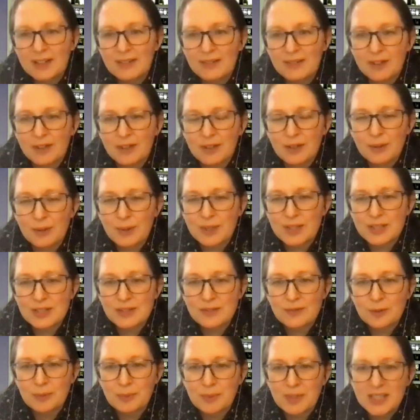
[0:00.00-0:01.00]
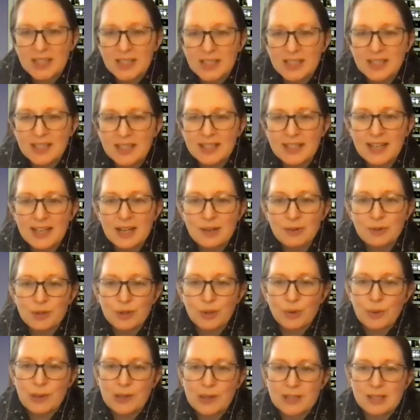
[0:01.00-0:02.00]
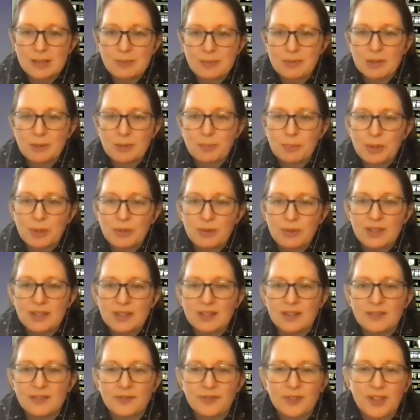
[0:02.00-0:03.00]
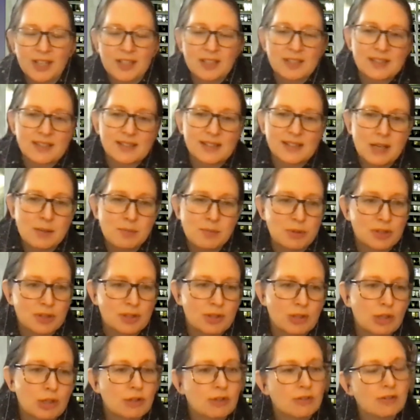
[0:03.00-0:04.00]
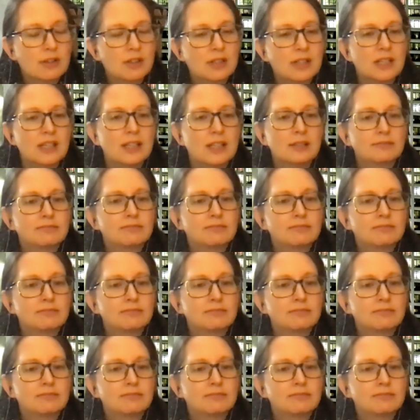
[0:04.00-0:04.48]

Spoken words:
a question from Keegan. How will quantum computing affect cybersecurity?